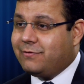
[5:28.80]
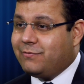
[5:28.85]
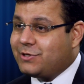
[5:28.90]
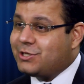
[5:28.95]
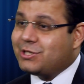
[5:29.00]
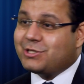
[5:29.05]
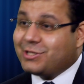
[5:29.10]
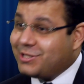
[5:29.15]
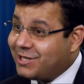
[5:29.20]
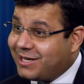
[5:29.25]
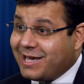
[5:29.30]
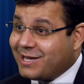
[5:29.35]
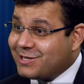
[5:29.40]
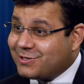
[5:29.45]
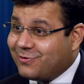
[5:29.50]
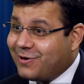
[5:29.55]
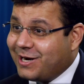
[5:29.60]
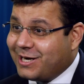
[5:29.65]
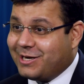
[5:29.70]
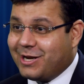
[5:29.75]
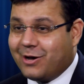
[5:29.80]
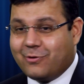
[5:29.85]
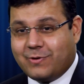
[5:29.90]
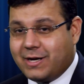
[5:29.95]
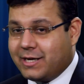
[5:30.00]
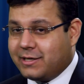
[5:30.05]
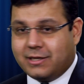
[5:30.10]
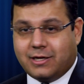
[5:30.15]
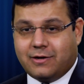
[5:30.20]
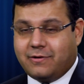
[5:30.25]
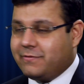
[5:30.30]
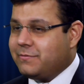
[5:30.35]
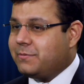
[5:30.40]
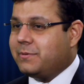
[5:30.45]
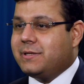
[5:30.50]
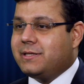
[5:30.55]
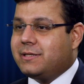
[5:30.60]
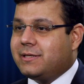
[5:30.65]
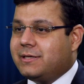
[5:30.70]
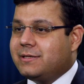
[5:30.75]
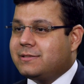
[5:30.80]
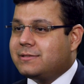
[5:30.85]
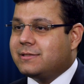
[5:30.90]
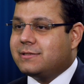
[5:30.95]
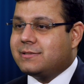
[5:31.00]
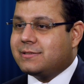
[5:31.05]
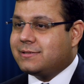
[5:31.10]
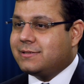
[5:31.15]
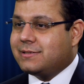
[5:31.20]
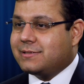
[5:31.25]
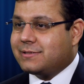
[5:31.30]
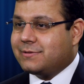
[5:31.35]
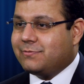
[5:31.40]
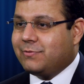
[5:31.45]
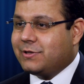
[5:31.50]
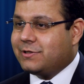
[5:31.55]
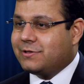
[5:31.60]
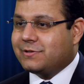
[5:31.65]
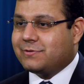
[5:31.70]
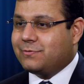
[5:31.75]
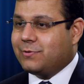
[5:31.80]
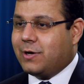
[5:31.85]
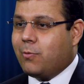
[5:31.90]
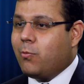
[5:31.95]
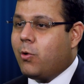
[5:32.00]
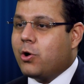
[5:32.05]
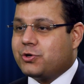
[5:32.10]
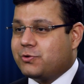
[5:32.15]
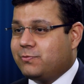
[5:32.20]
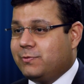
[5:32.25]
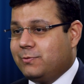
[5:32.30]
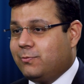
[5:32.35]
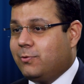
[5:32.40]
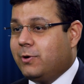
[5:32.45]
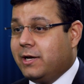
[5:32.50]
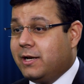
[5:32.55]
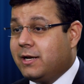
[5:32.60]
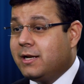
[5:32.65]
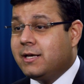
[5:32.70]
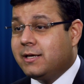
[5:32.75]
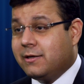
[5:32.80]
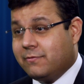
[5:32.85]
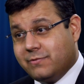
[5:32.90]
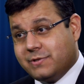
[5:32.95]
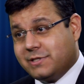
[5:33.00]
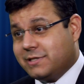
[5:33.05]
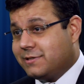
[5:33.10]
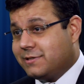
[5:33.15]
which isn't the case right now. Right now, everybody thinks we're just awash with oil, which